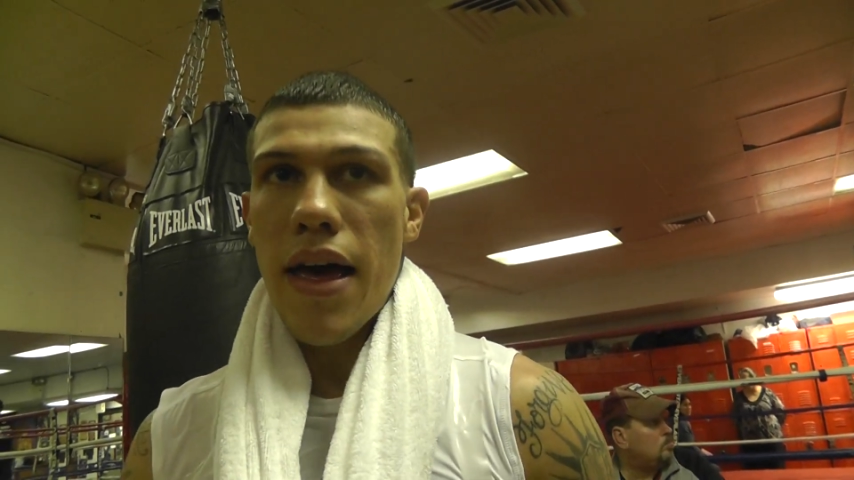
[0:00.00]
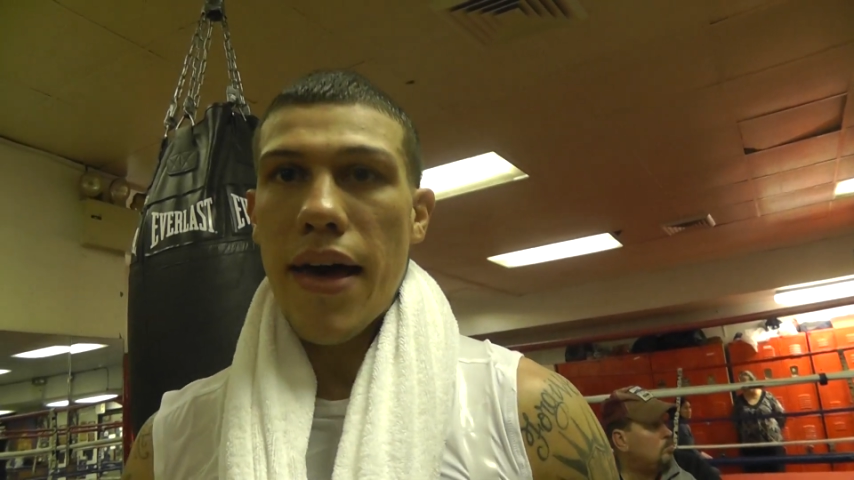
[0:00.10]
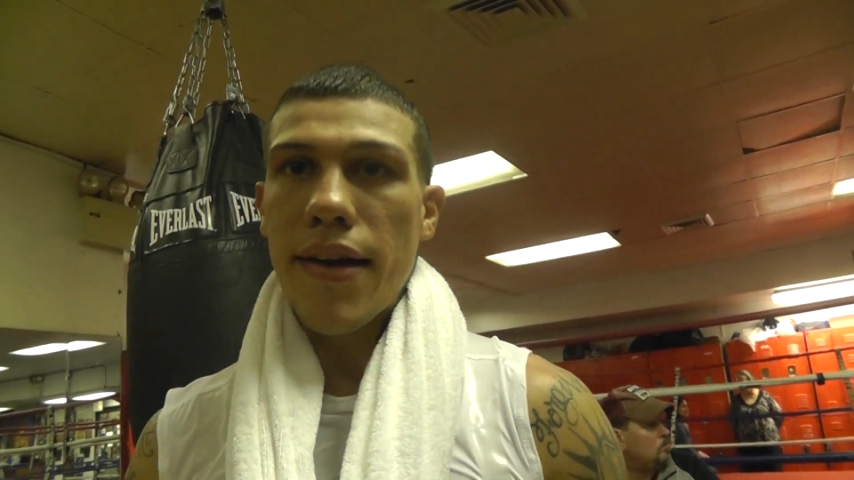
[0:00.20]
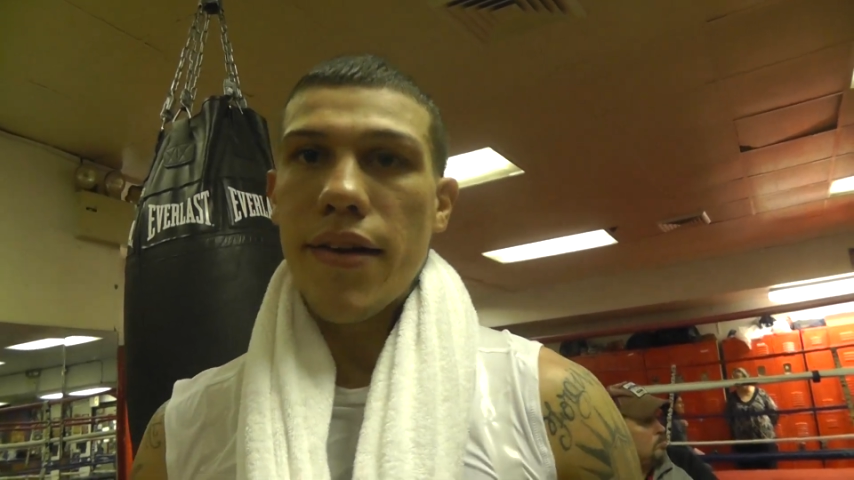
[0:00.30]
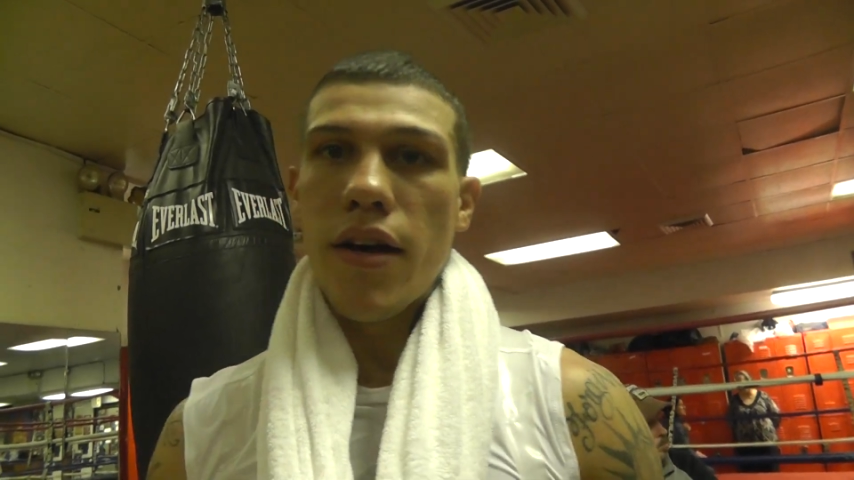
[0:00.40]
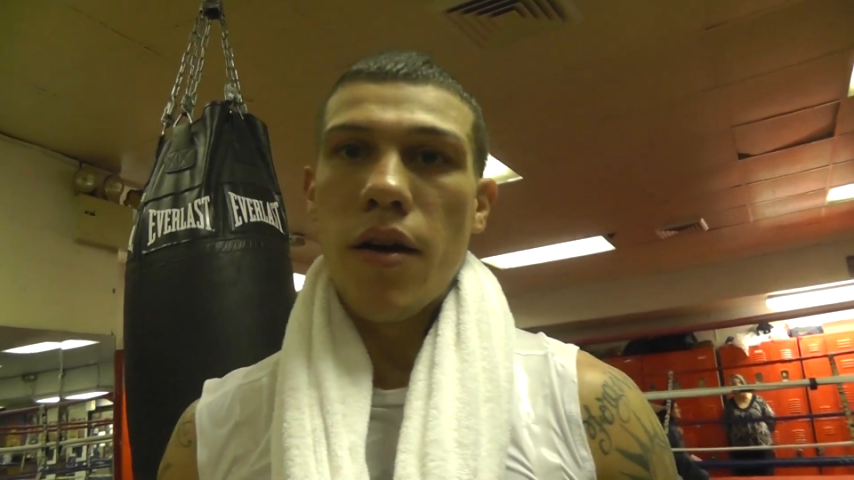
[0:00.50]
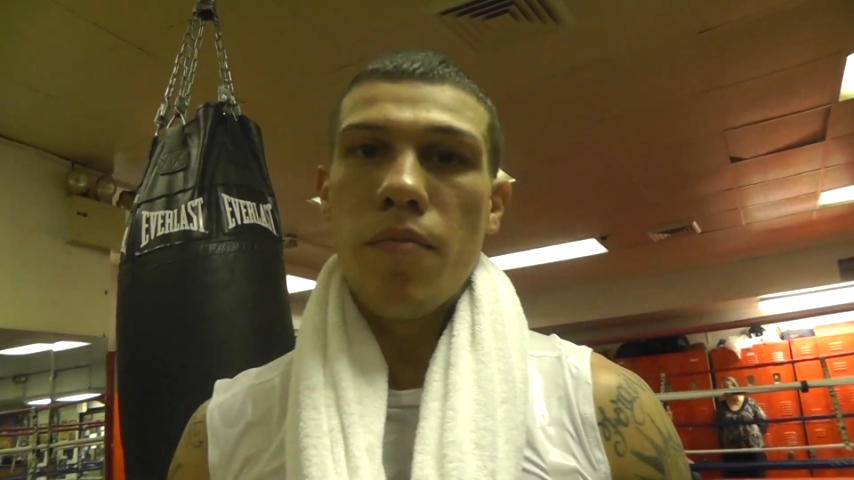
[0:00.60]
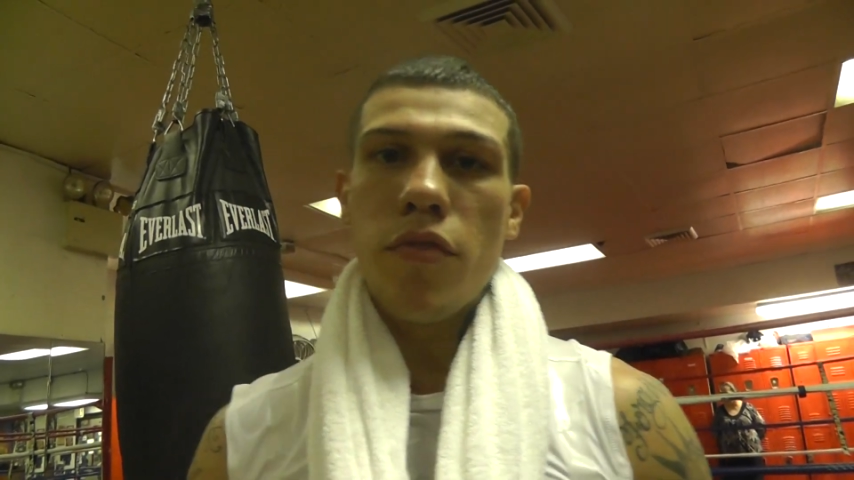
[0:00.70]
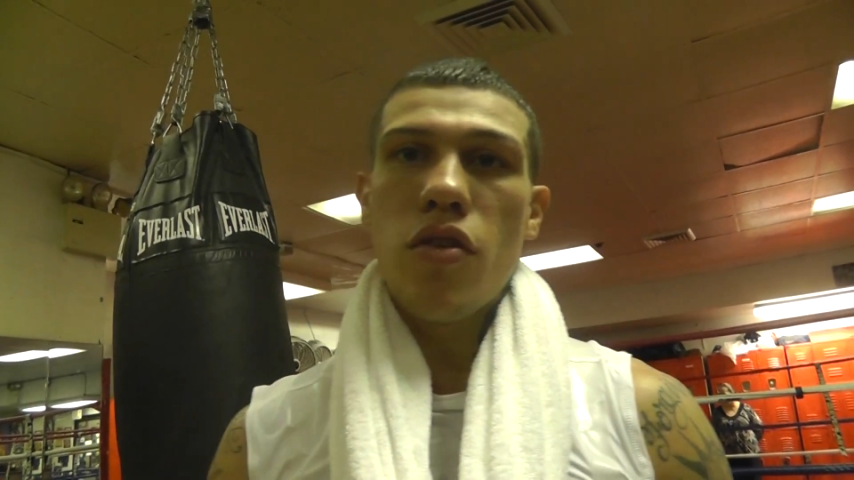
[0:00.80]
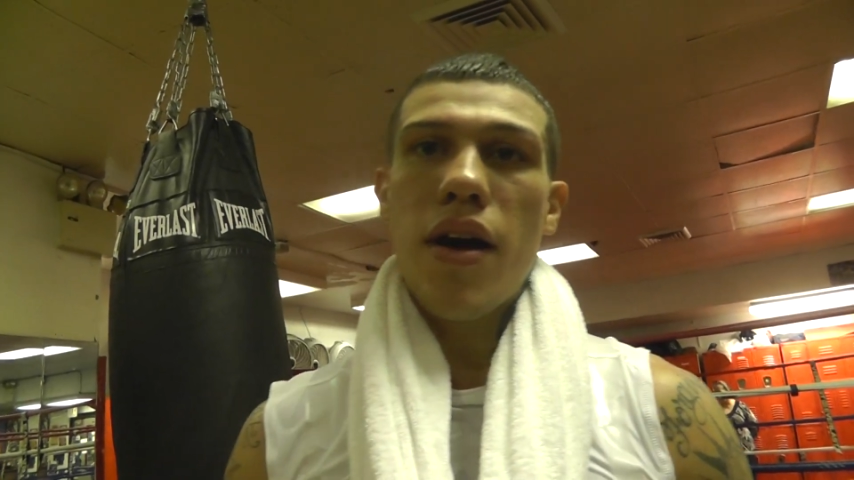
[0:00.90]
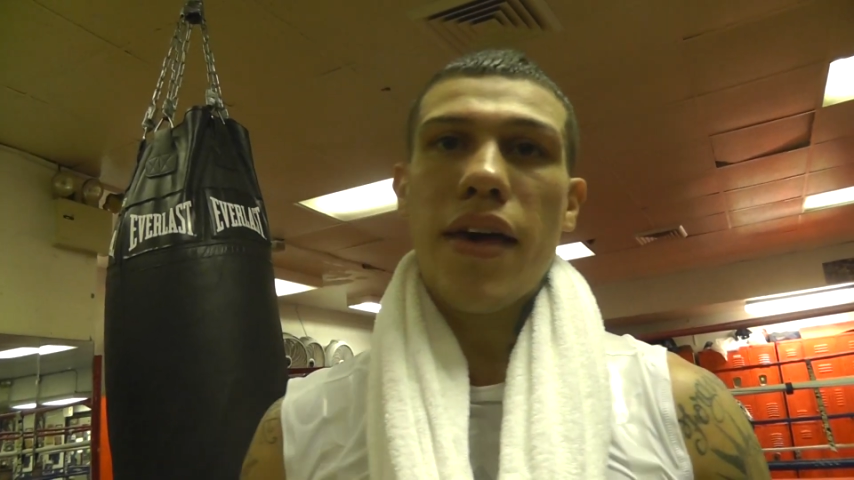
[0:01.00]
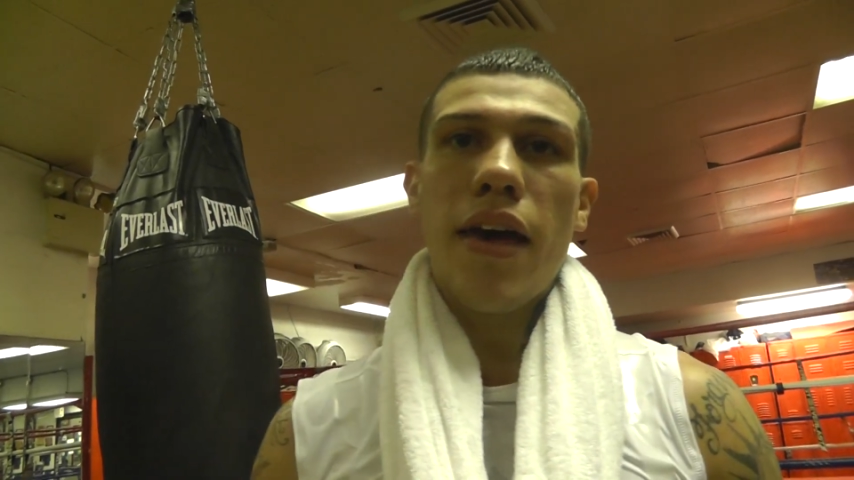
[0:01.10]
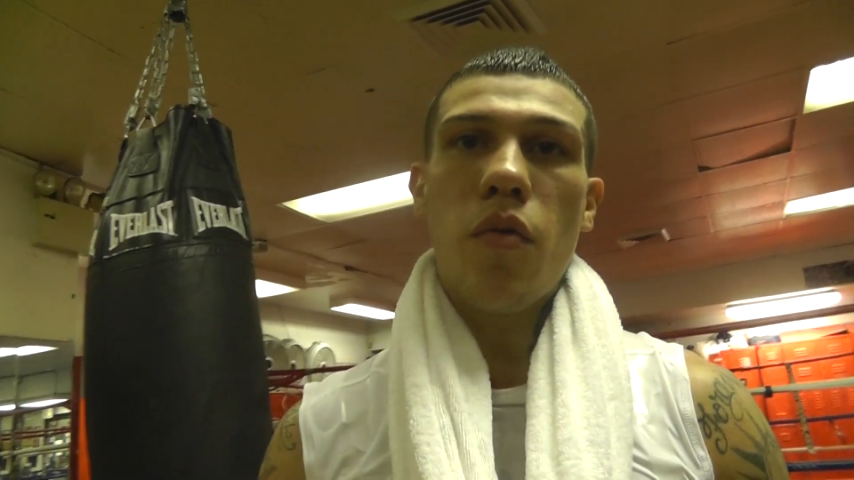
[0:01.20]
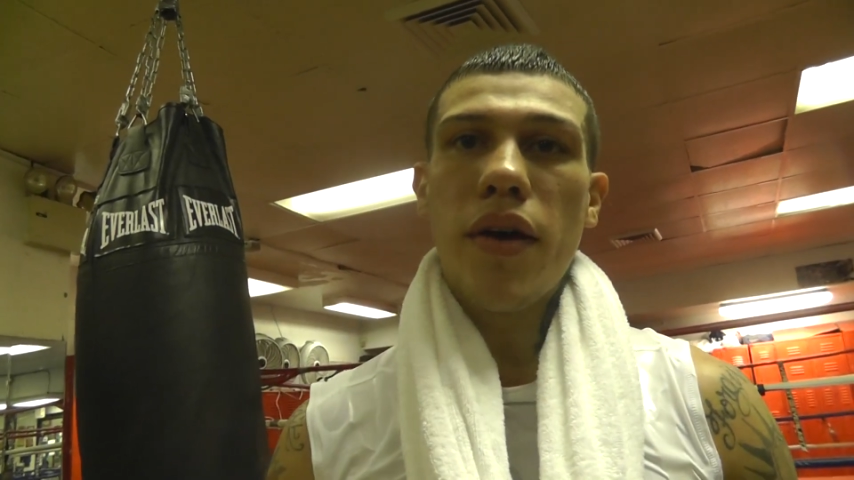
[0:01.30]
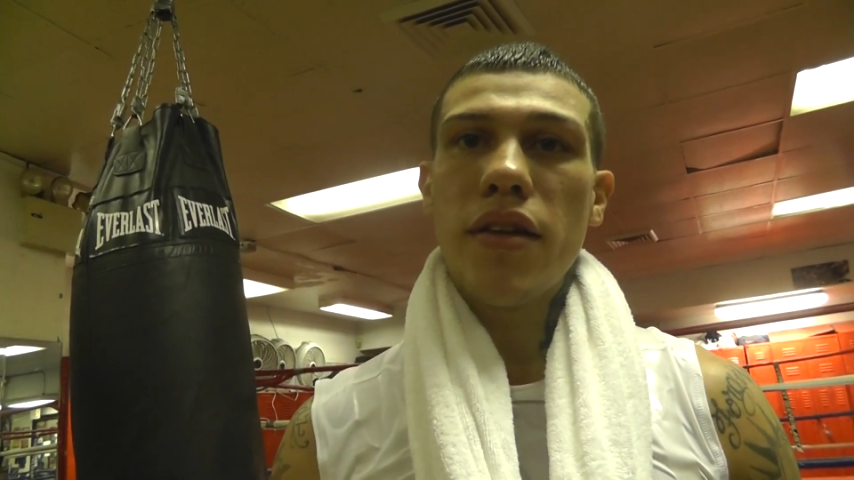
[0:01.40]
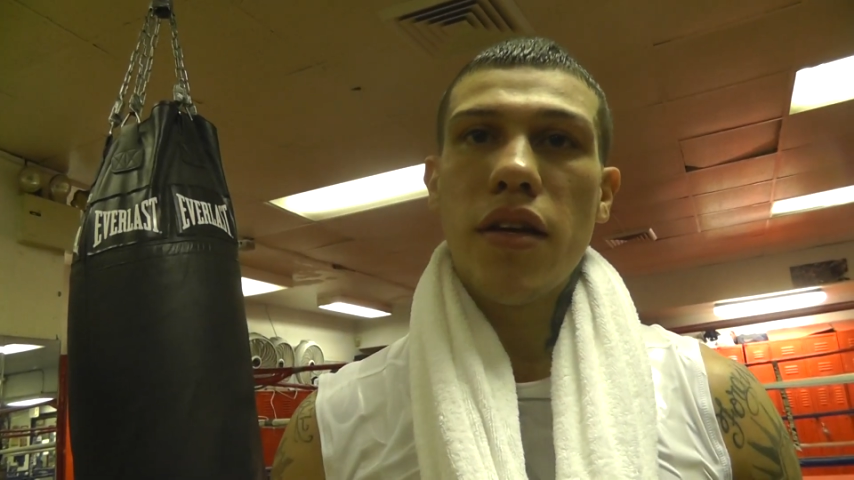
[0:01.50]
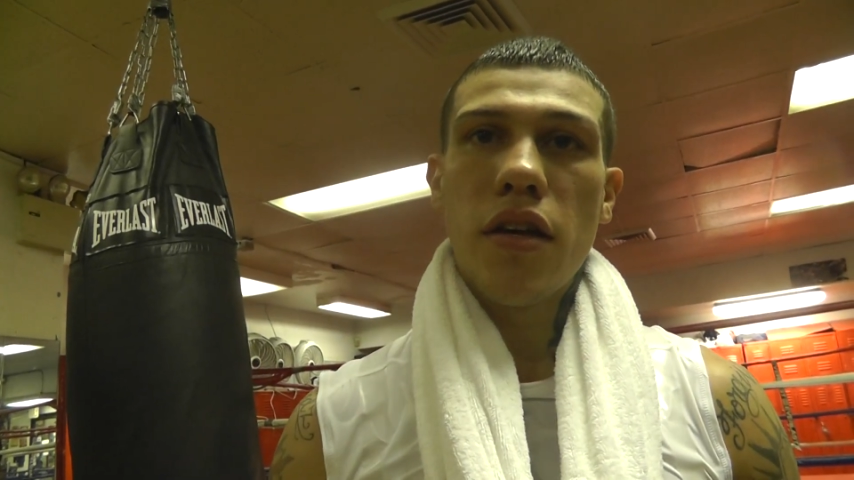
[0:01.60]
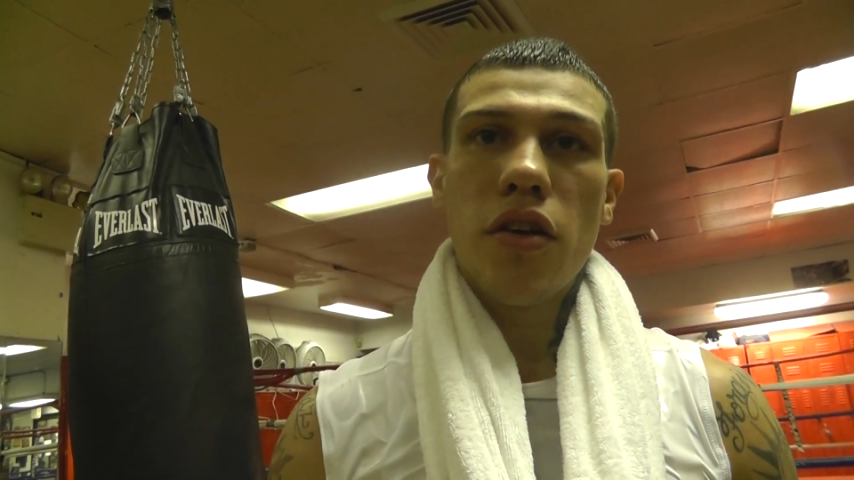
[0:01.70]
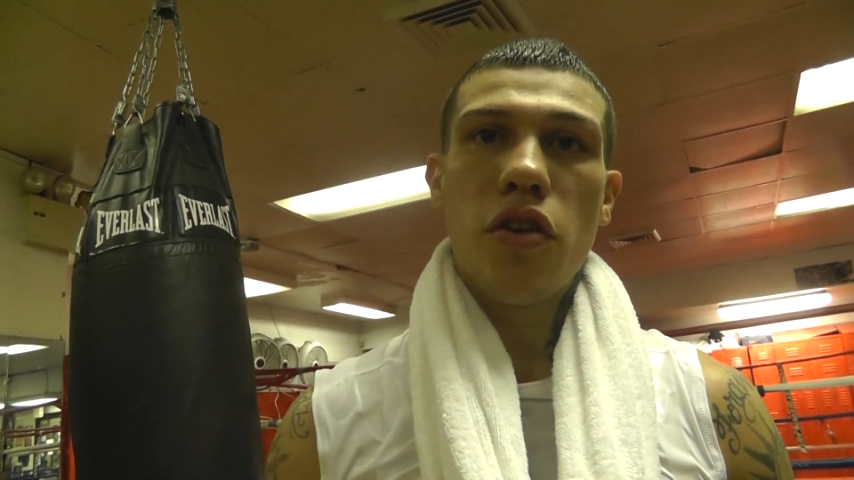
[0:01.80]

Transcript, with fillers: And, um, you know, I can't wait to,